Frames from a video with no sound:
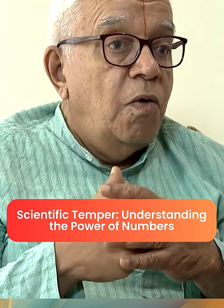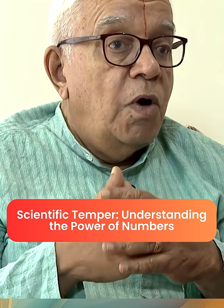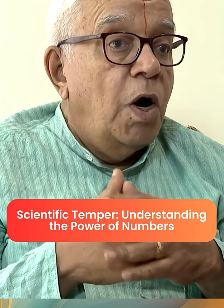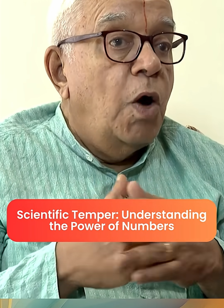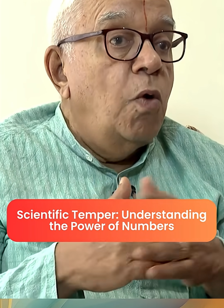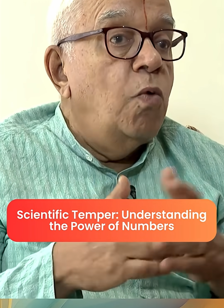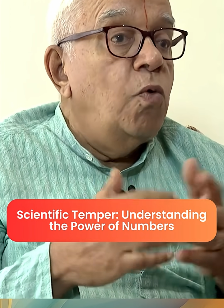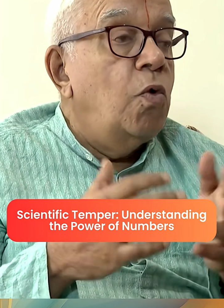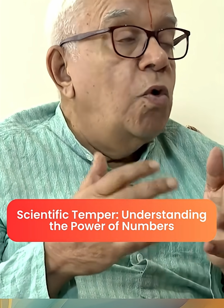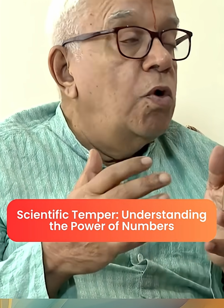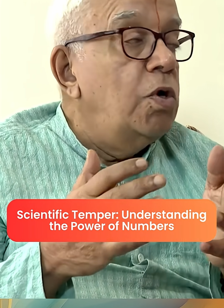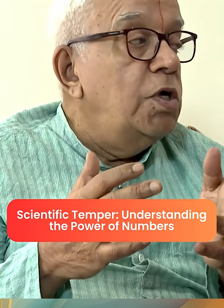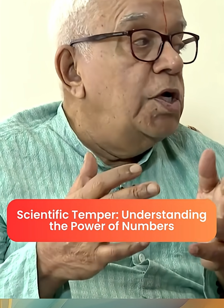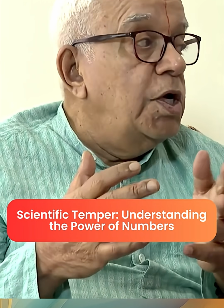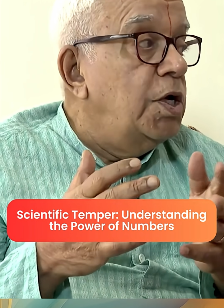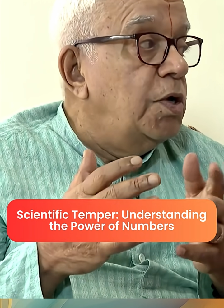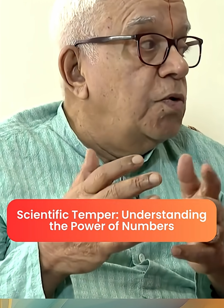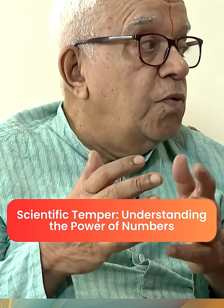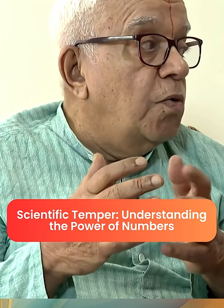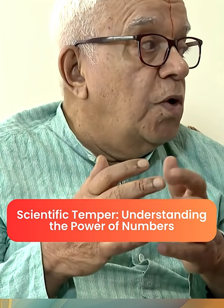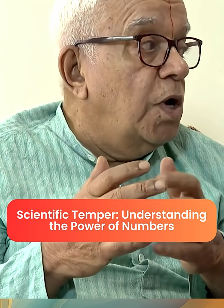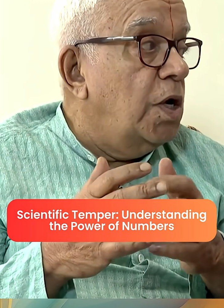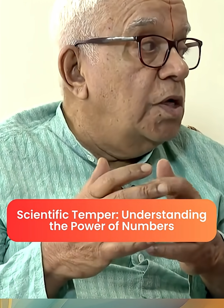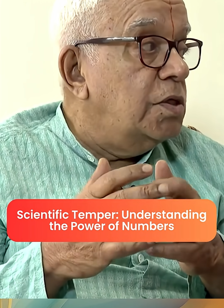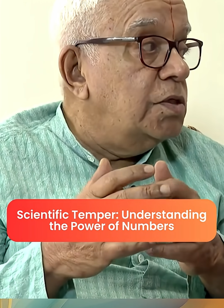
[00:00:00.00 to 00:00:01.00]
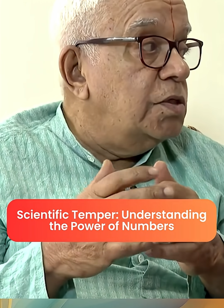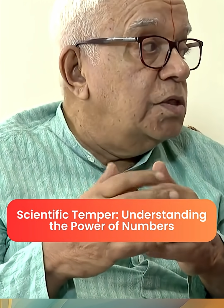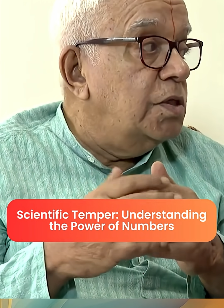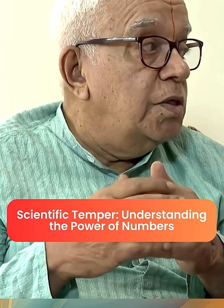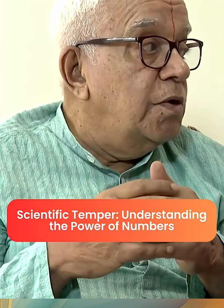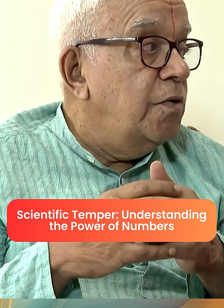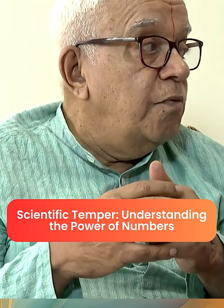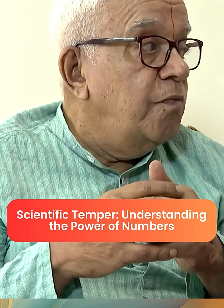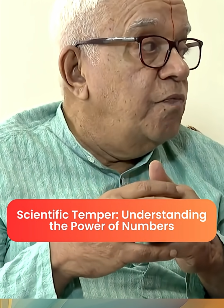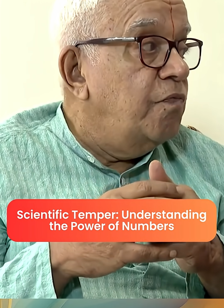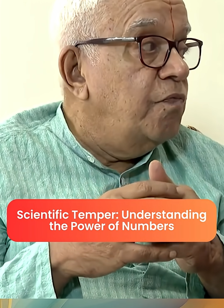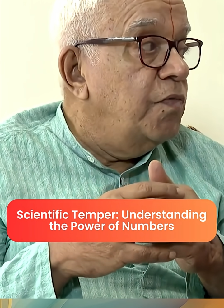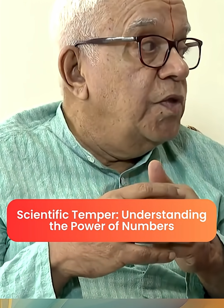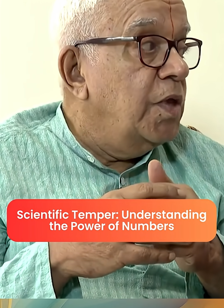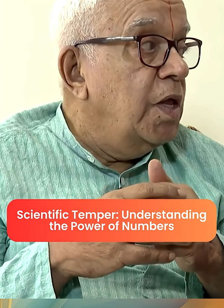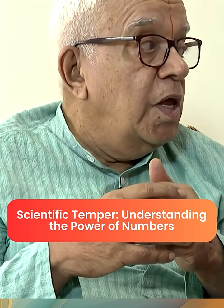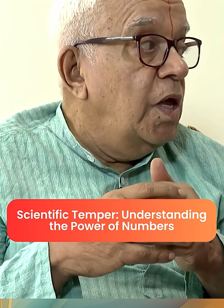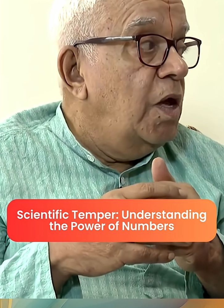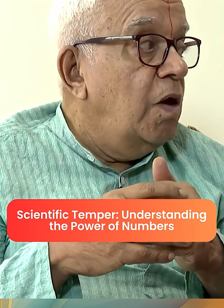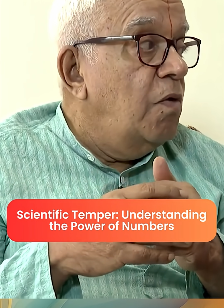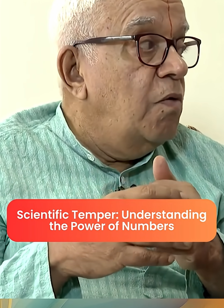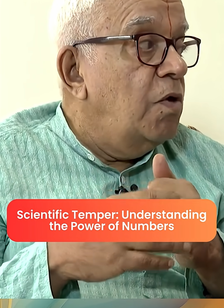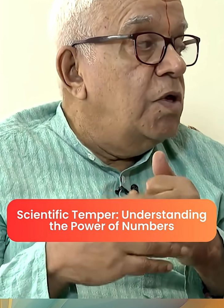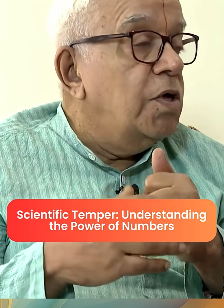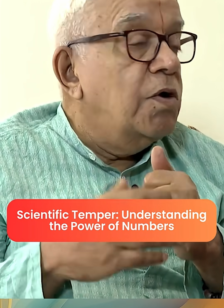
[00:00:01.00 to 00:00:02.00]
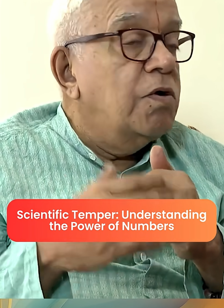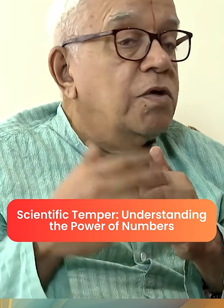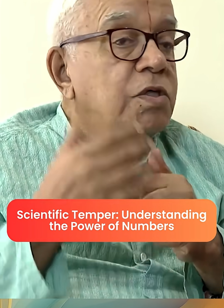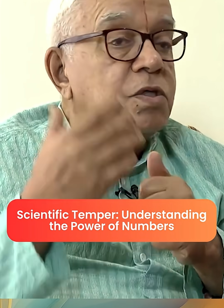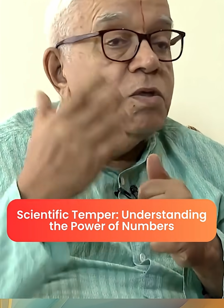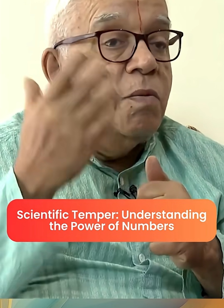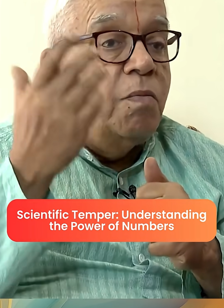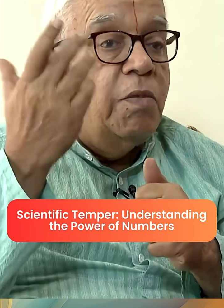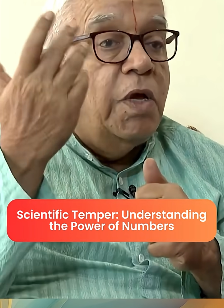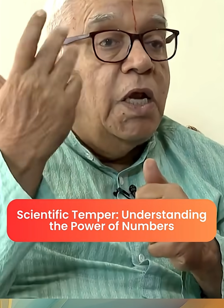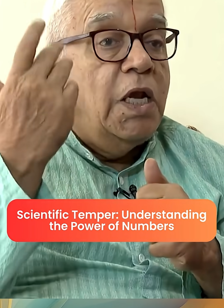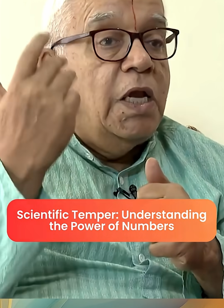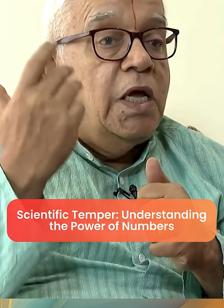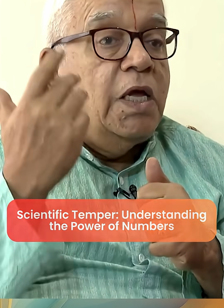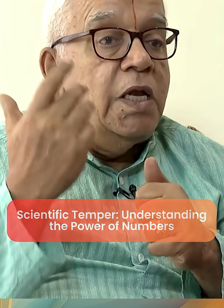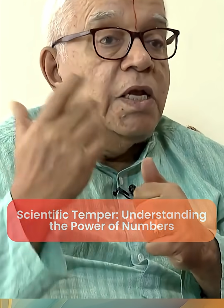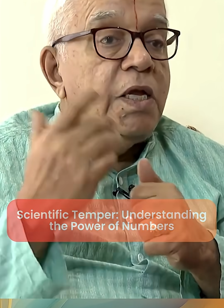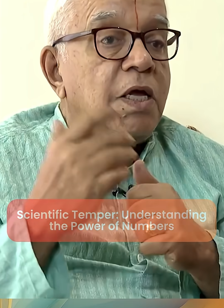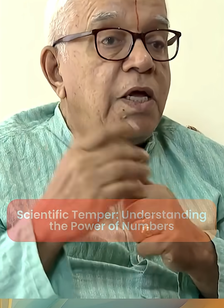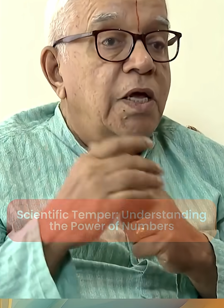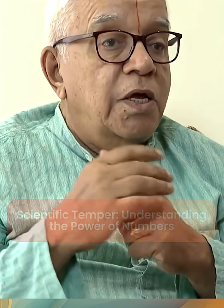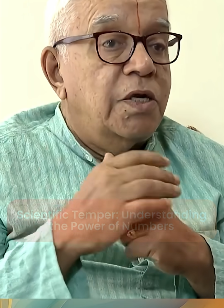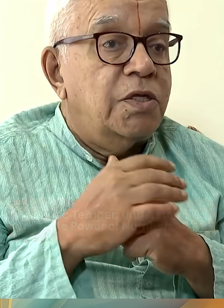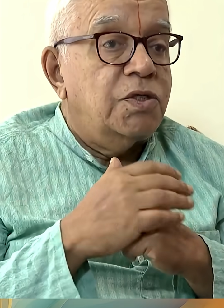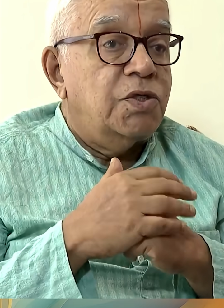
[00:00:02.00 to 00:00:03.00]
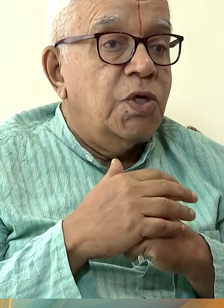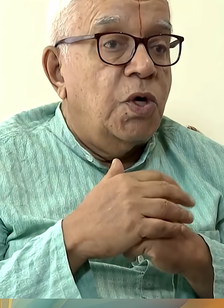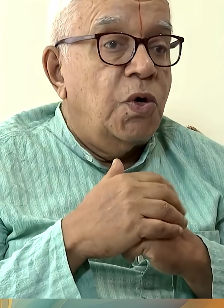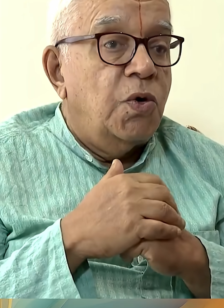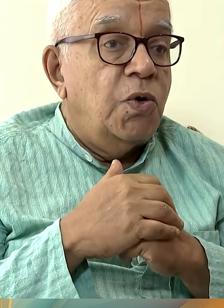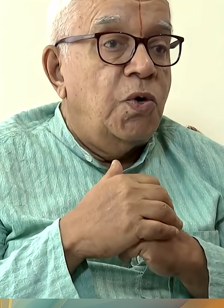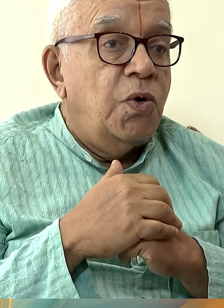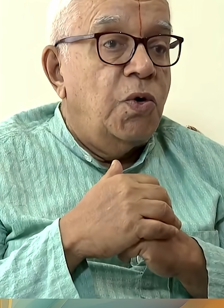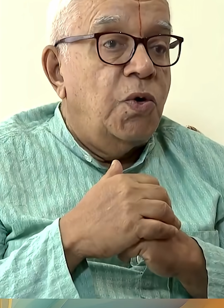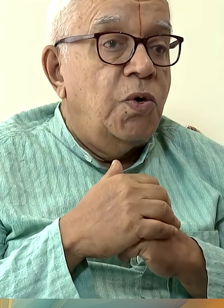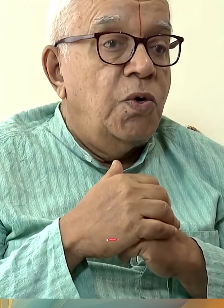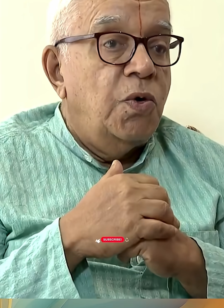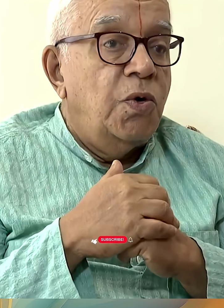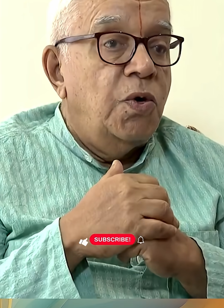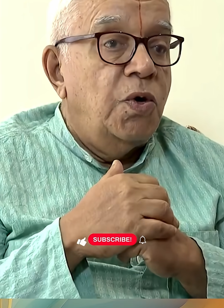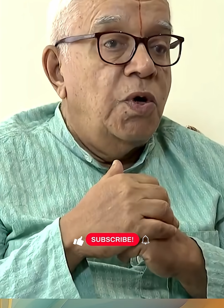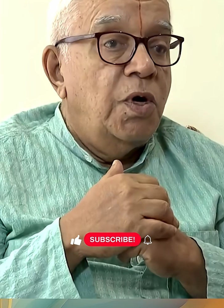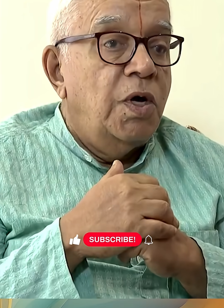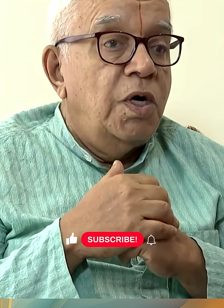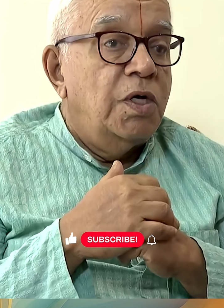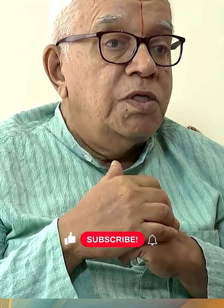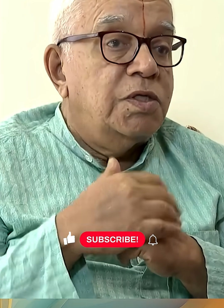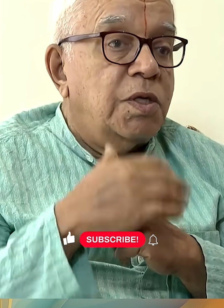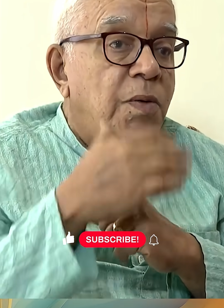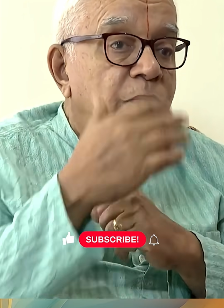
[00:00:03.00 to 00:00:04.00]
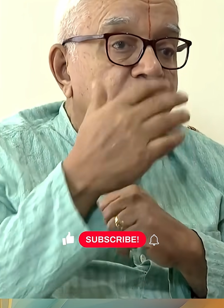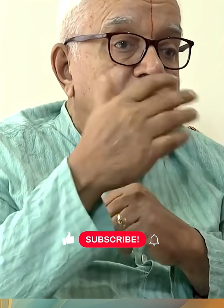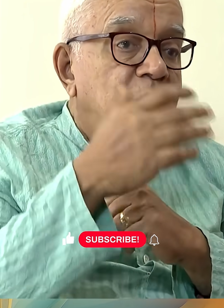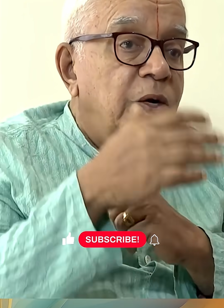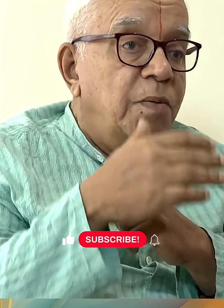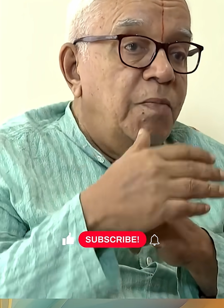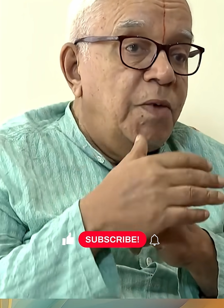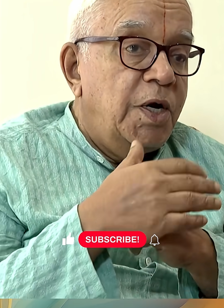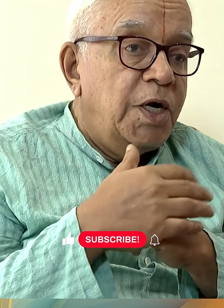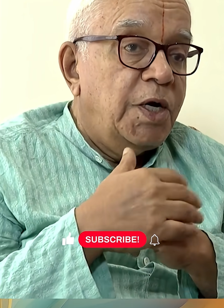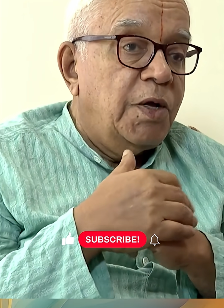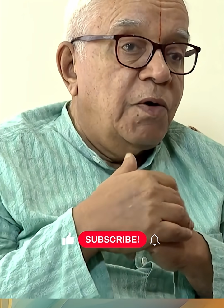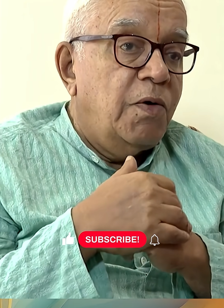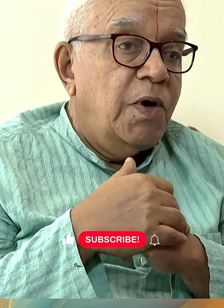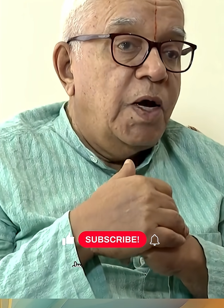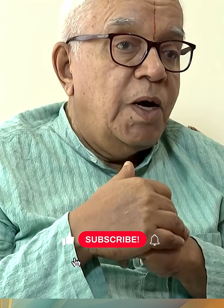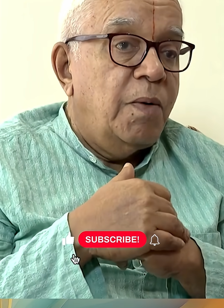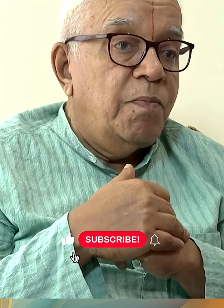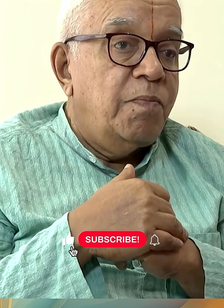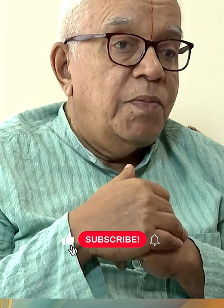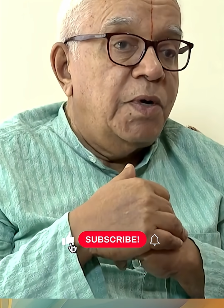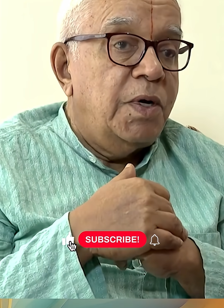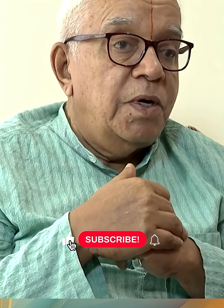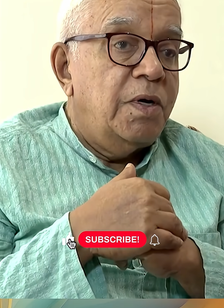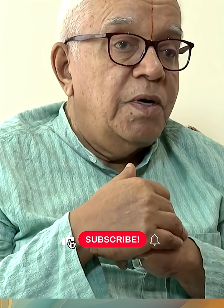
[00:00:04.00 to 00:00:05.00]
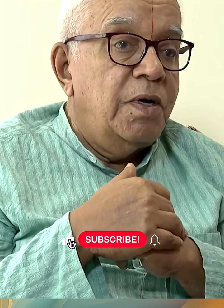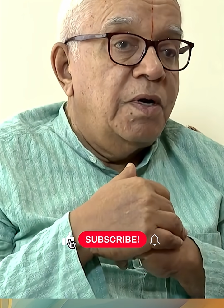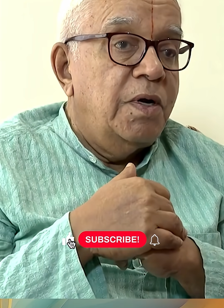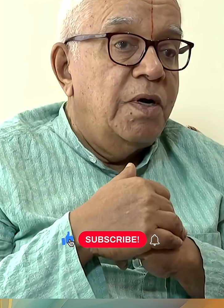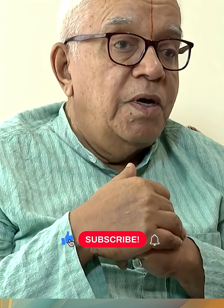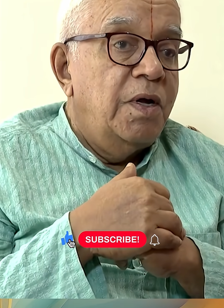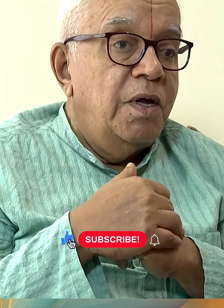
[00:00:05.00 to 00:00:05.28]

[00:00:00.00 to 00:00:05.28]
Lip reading: How old it was, whether it was a million years ago, something might have happened.